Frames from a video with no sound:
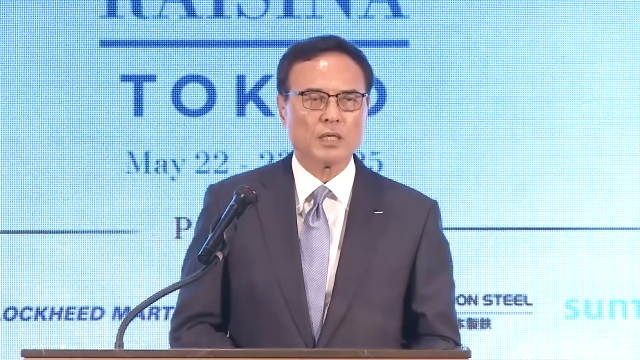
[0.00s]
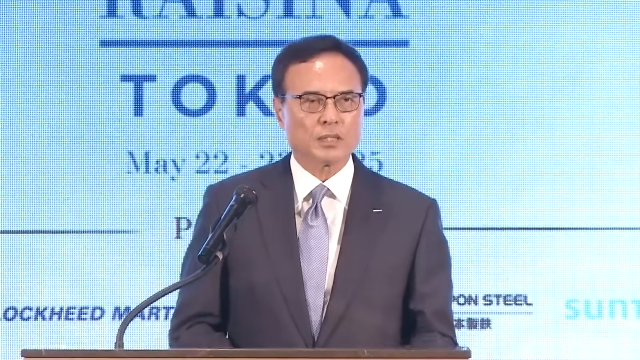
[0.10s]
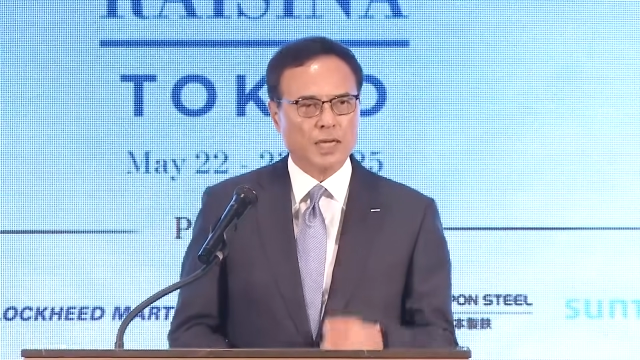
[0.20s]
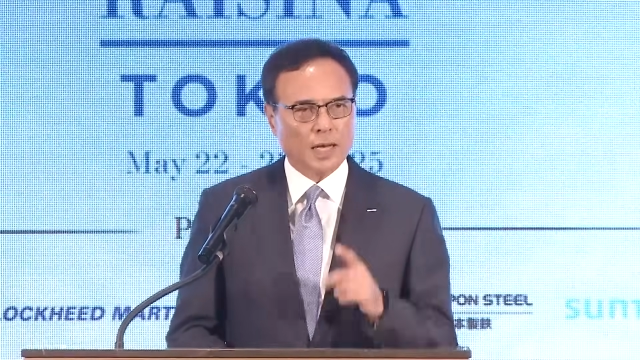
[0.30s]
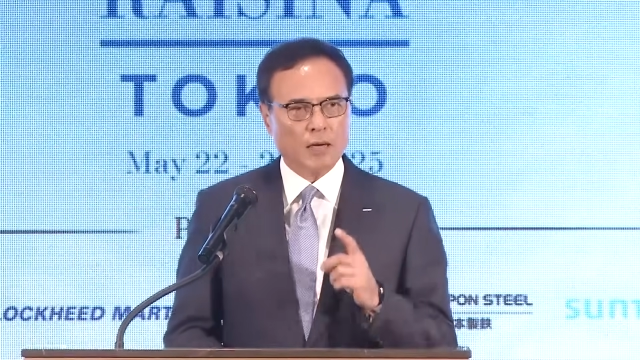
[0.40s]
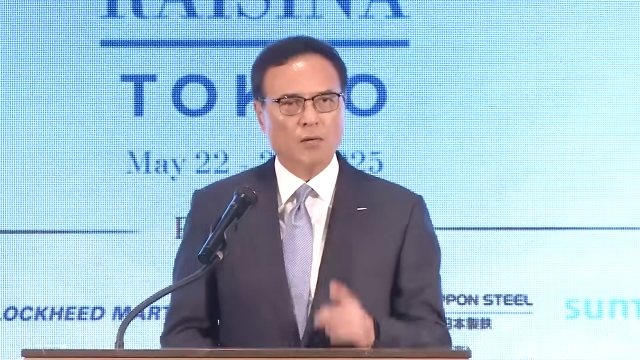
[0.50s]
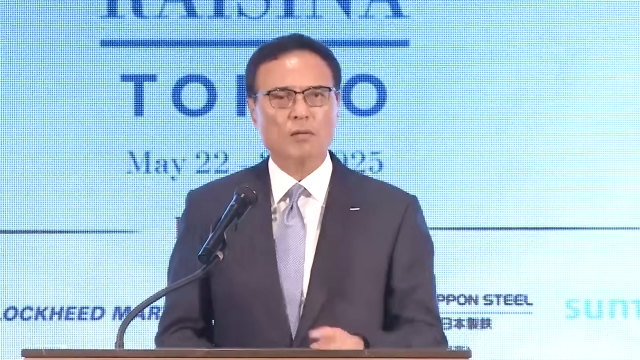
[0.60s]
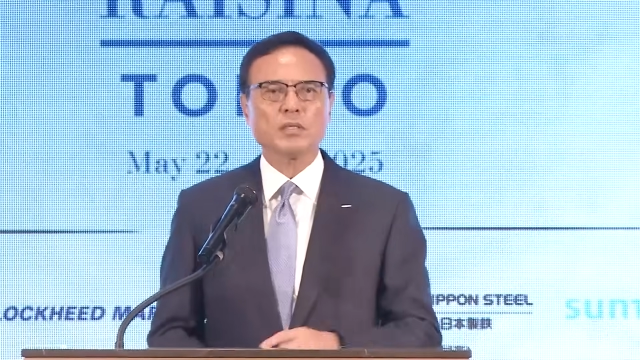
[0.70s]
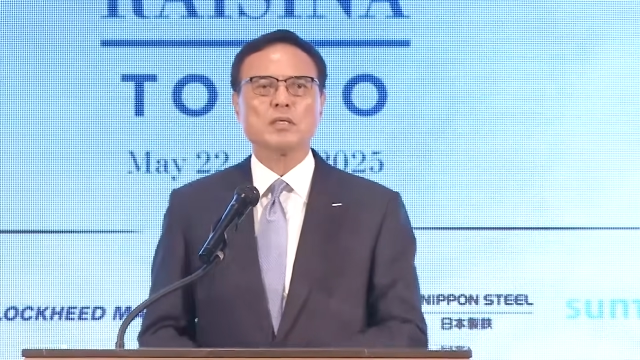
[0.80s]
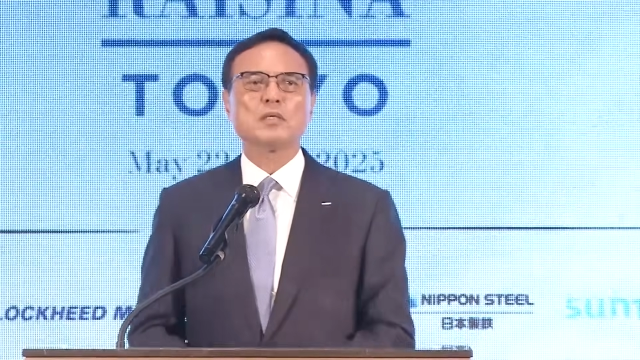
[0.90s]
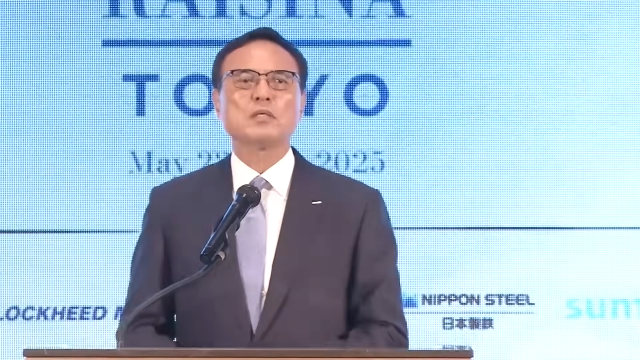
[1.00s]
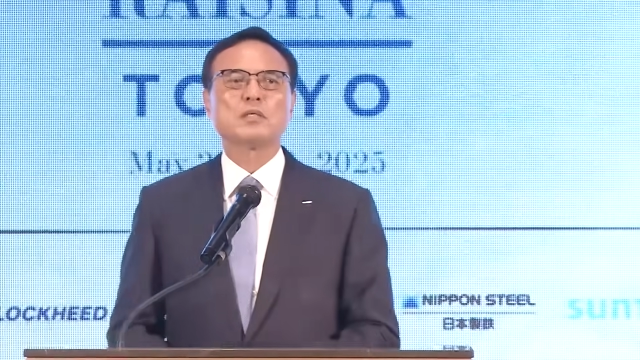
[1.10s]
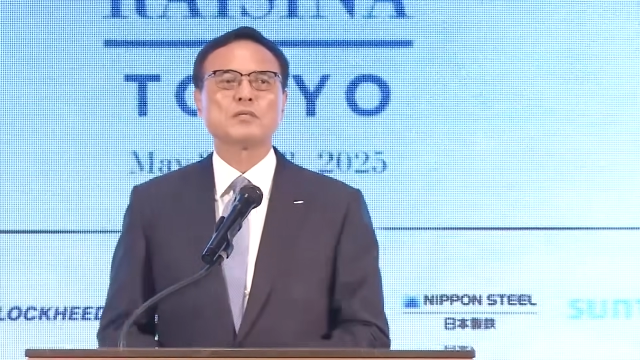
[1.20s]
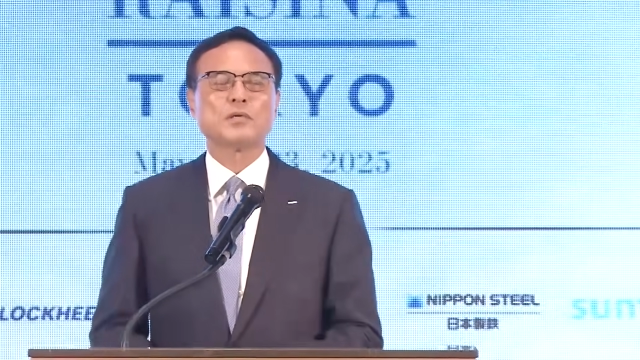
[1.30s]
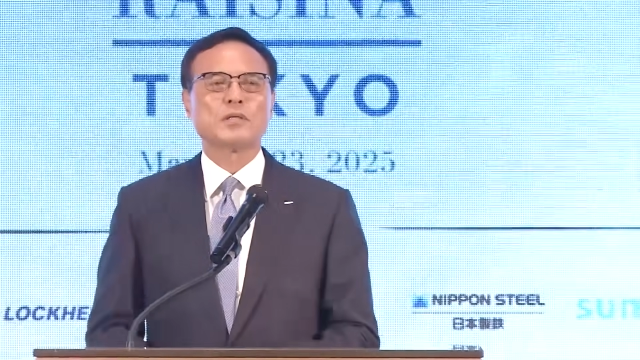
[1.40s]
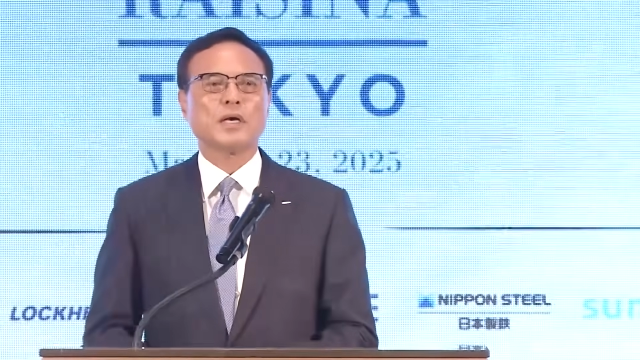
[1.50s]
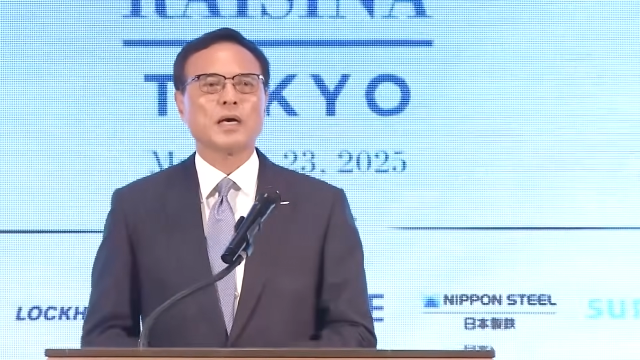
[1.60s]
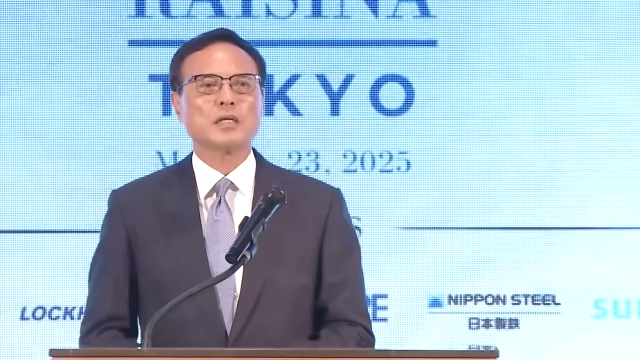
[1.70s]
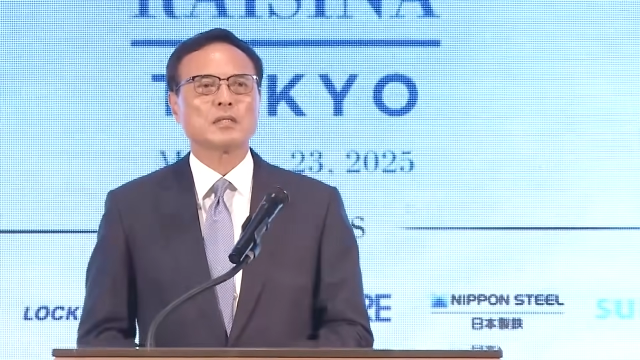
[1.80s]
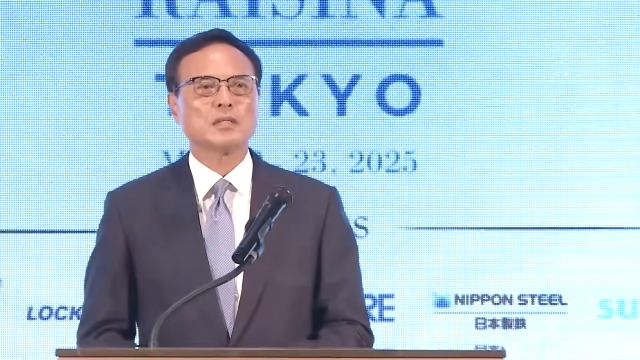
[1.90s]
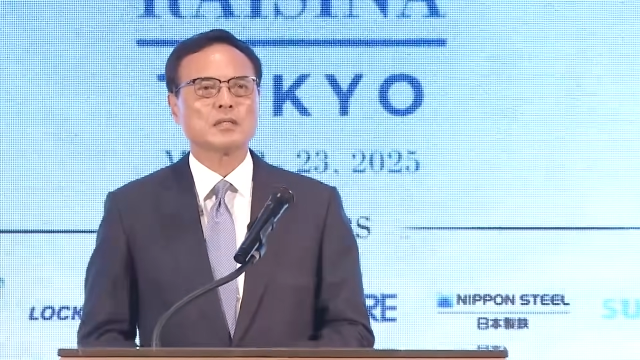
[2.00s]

Not only with that,